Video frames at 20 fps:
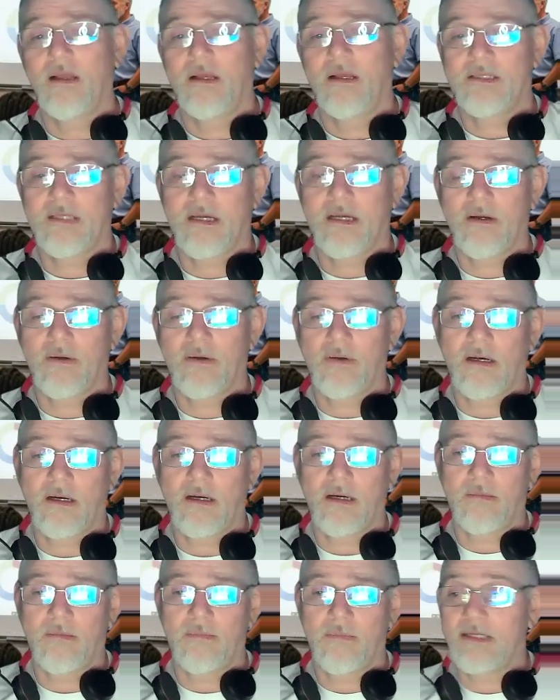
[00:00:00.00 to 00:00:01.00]

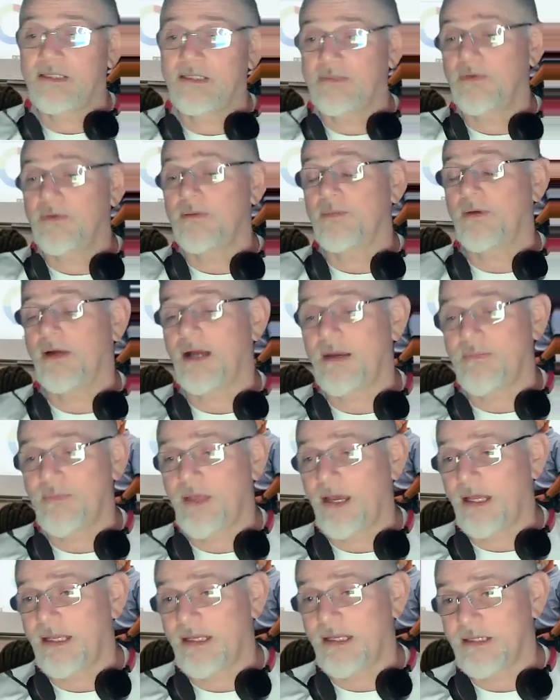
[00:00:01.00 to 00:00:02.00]
So, because remember, I'm
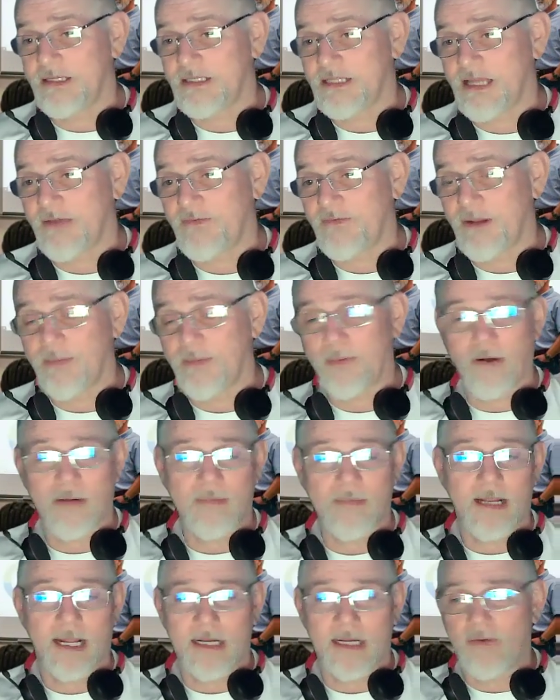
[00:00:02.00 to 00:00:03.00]
not in the safety
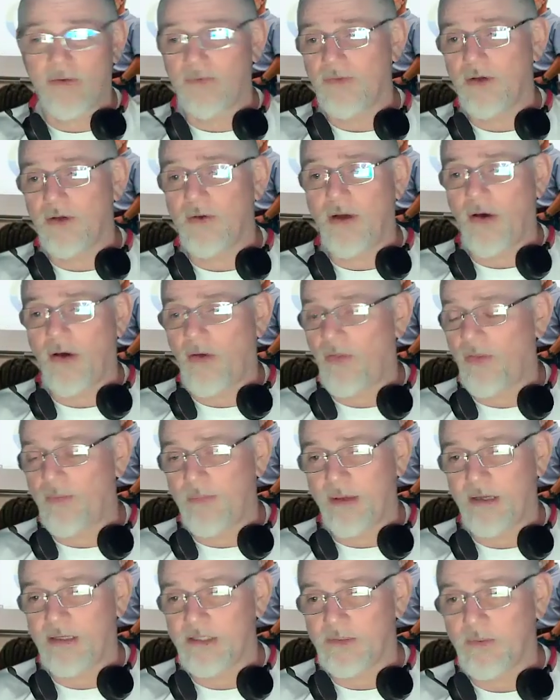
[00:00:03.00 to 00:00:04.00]
department. I don't know all the
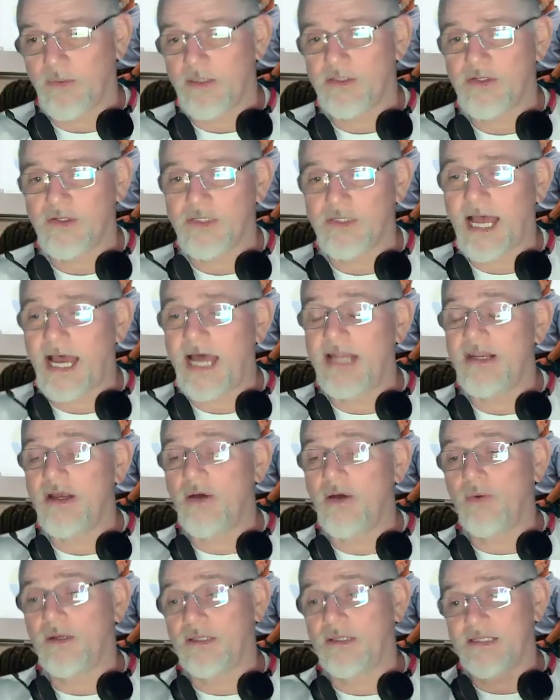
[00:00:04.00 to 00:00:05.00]
bells and whistles. I
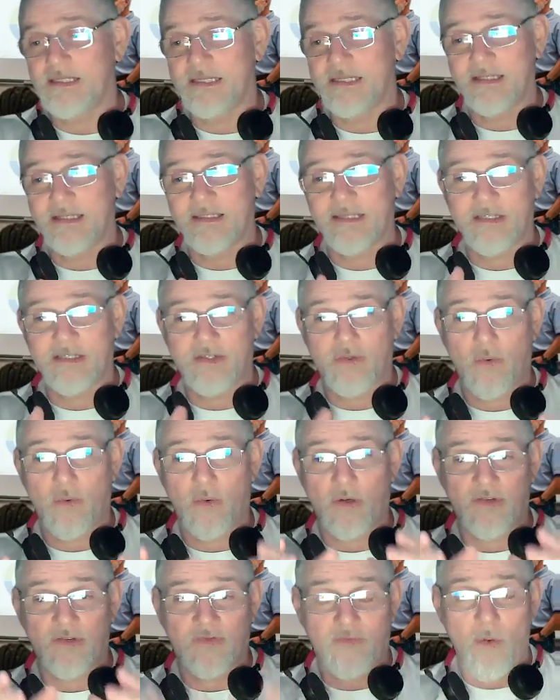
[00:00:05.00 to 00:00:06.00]
know what the CSA
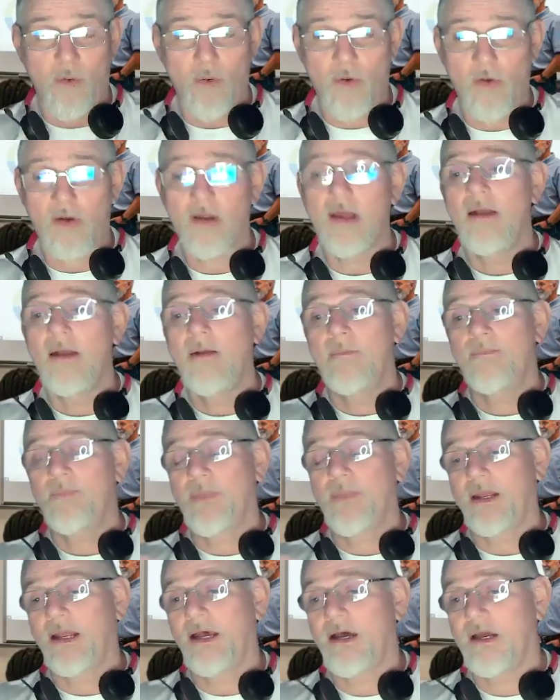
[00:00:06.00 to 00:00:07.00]
score is for
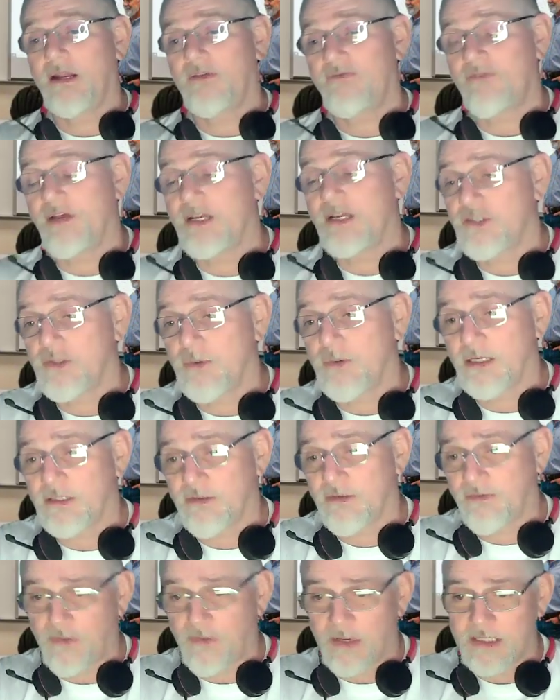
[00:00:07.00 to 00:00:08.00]
and how it affects you as
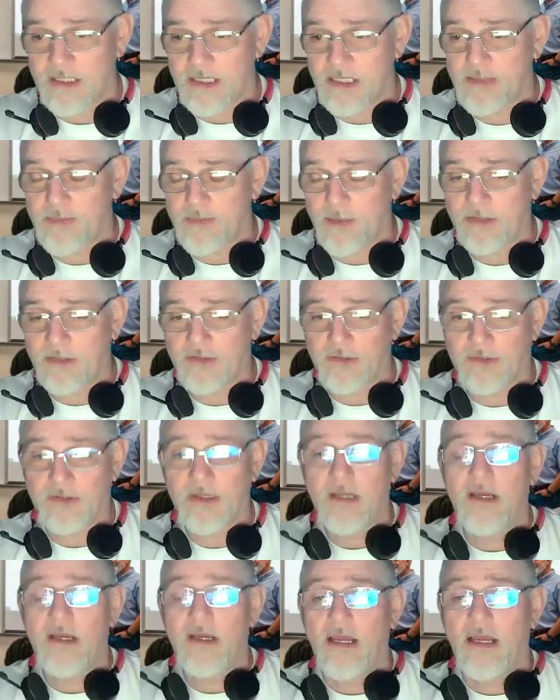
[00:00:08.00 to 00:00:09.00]
a freight dispatcher.
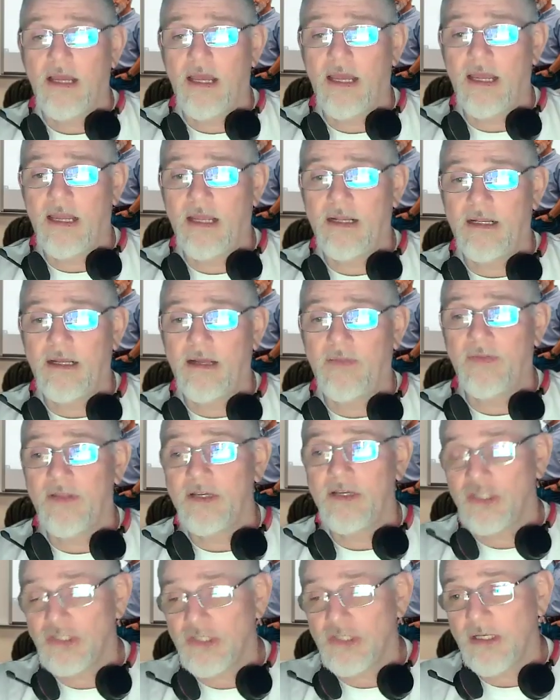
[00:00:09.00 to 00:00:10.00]
And
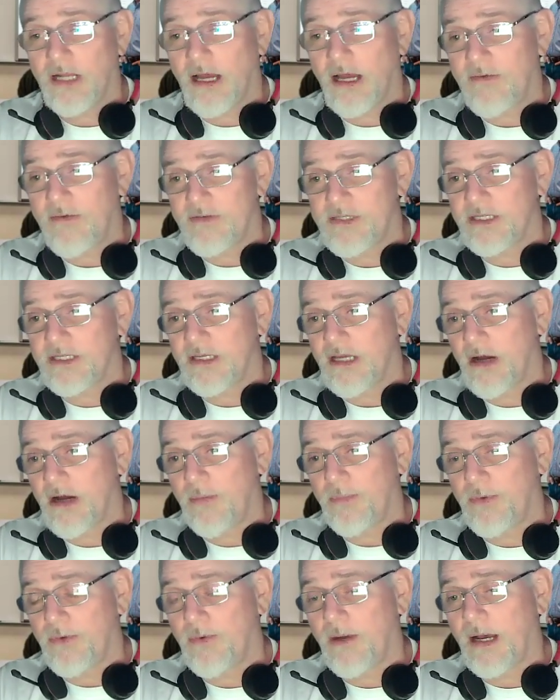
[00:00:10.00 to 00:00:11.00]
this should obviously
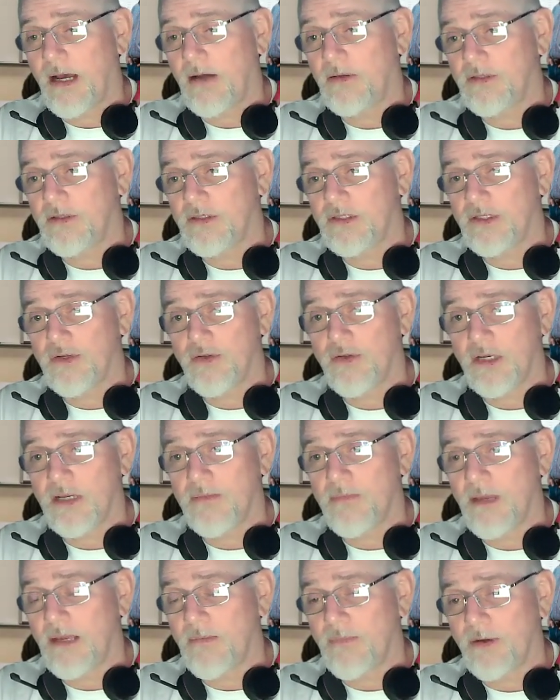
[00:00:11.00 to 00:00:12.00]
help you out so you
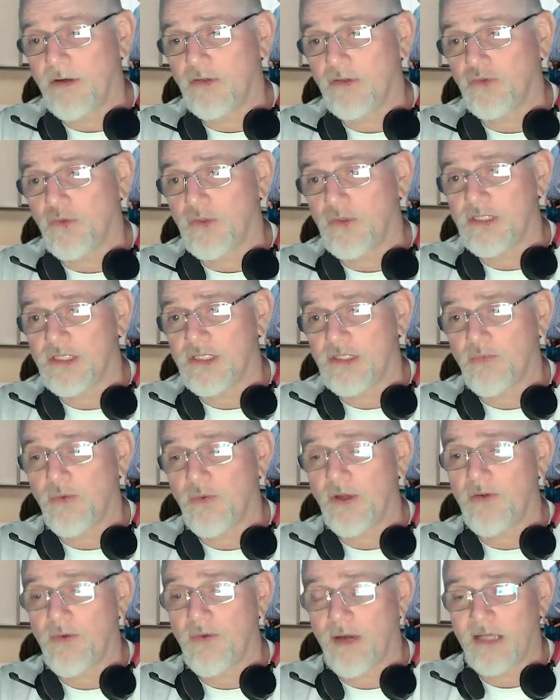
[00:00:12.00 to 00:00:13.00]
can make better choices
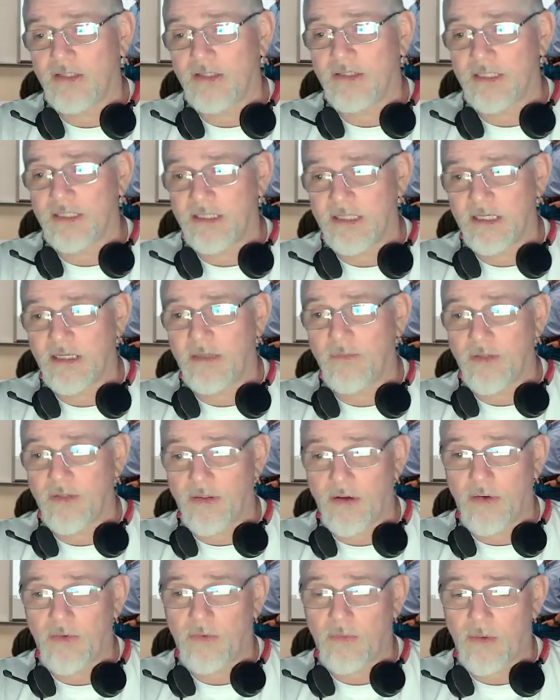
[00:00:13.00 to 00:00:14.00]
when you're actually dealing with
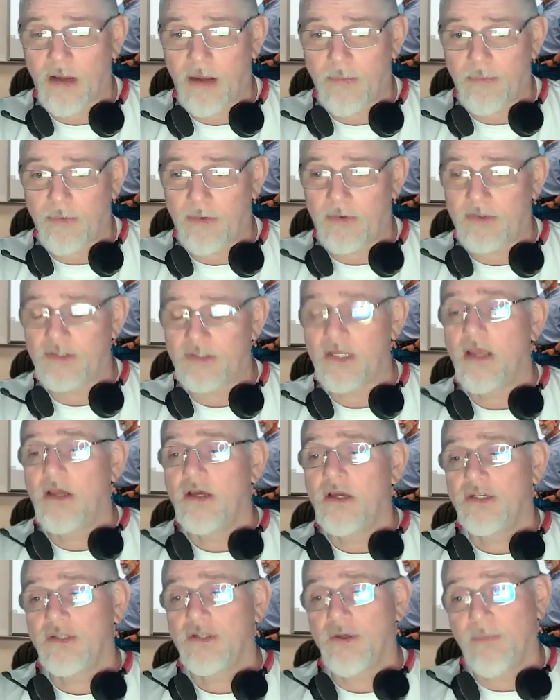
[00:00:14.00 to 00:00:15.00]
owner operators.
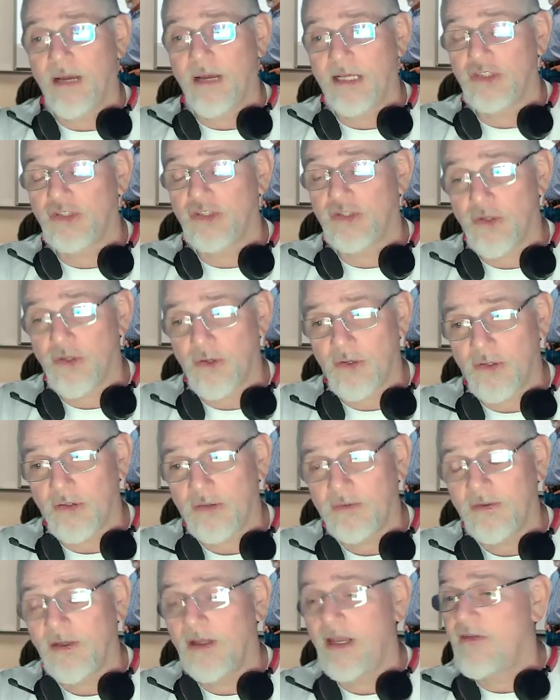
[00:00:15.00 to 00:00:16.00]
So make sure,
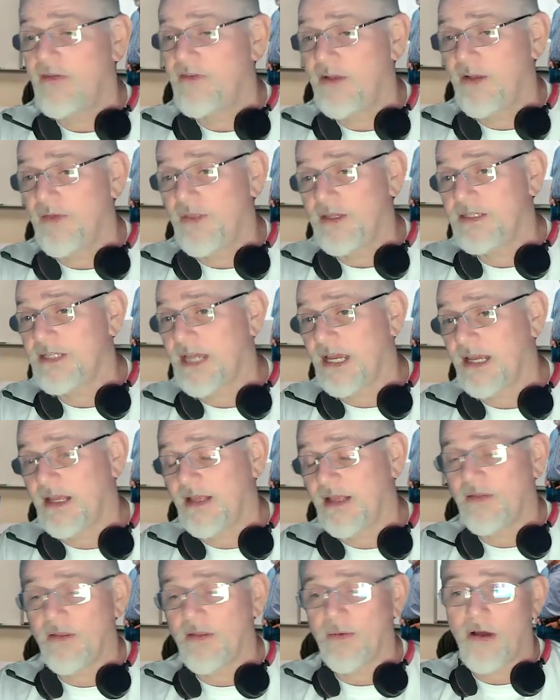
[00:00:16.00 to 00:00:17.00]
even though this ain't
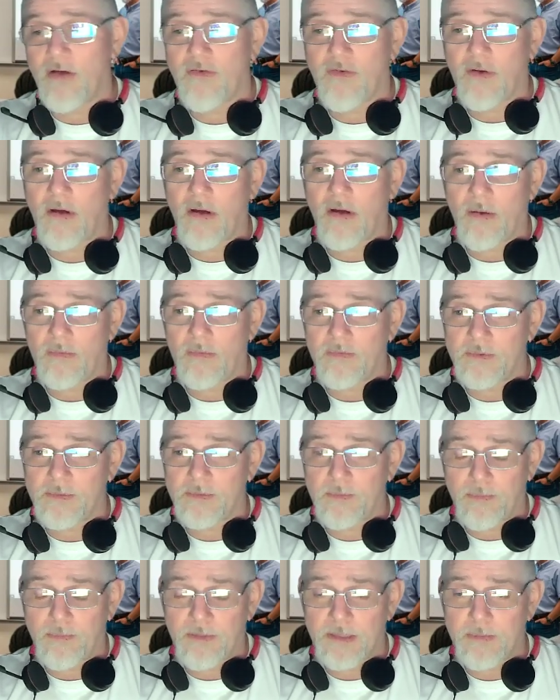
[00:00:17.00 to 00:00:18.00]
in the overall
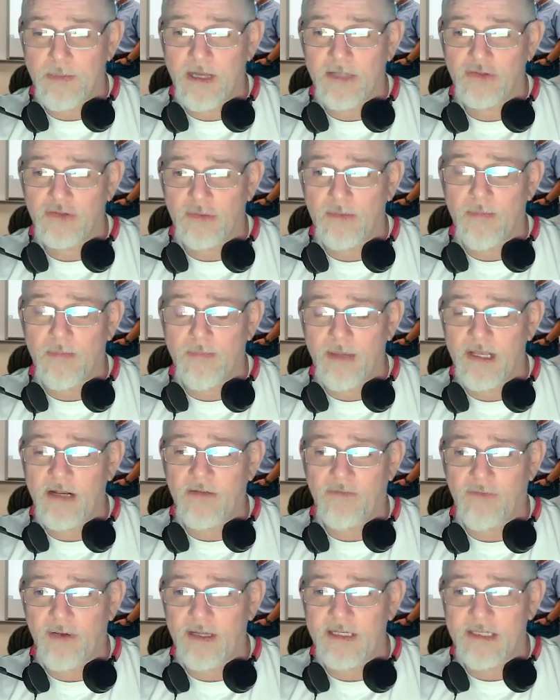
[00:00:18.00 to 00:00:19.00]
spectrum of being a
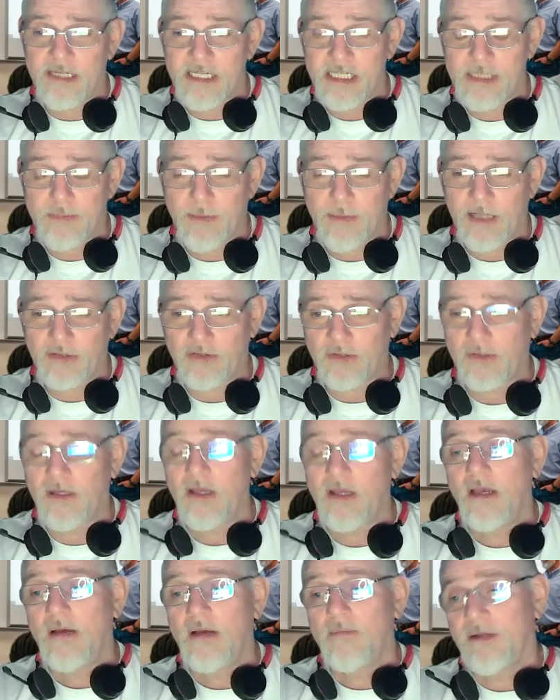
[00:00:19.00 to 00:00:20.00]
freight dispatcher,
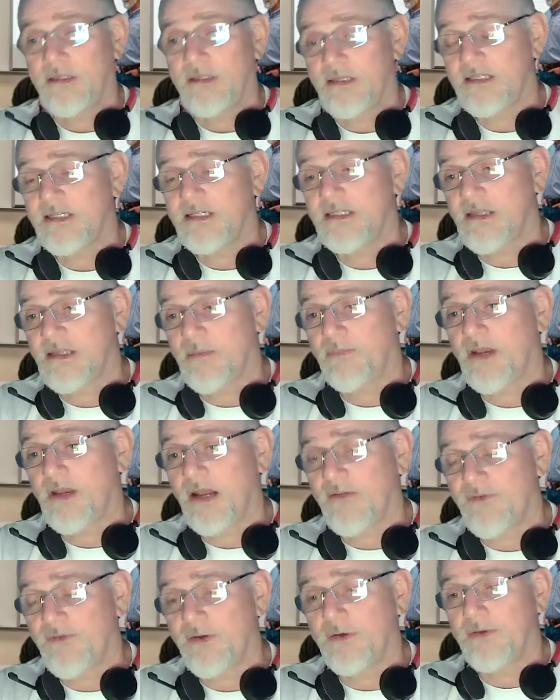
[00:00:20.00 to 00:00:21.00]
but this is something
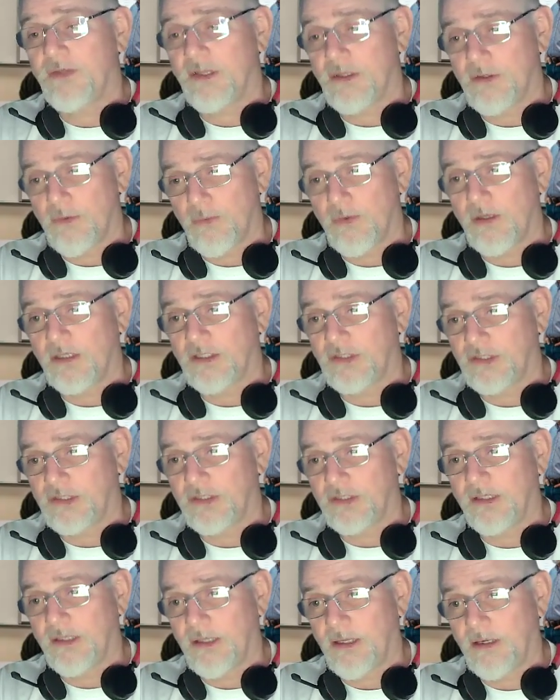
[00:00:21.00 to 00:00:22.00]
I feel that you really
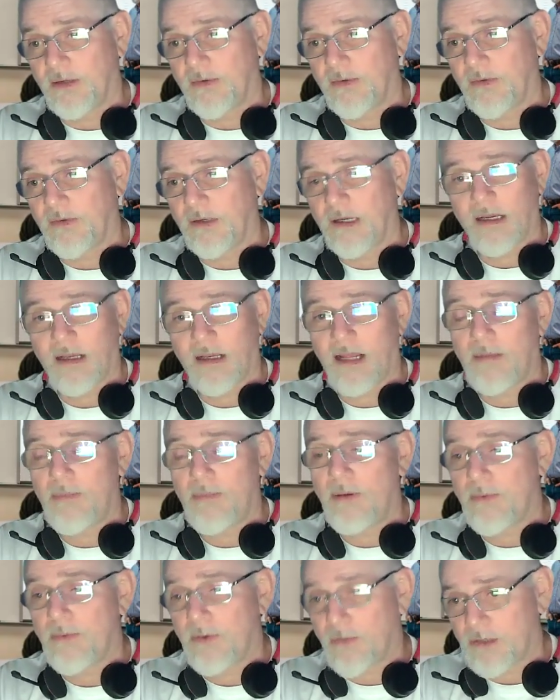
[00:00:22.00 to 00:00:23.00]
should know. And a lot of
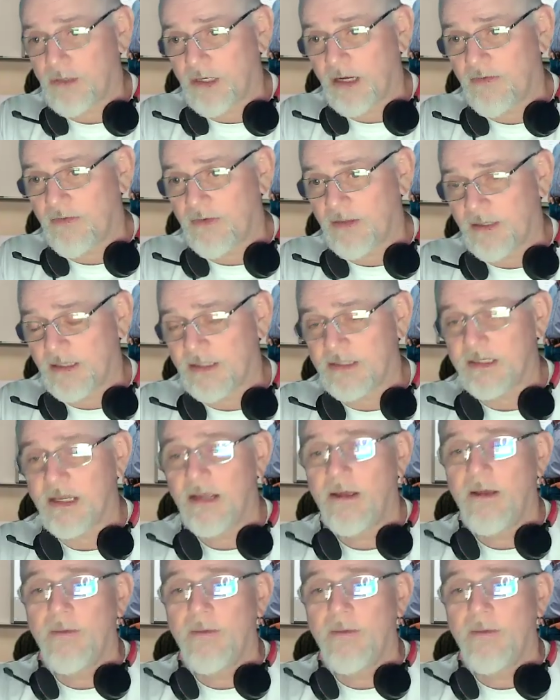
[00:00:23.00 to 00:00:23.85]
people don't cover this.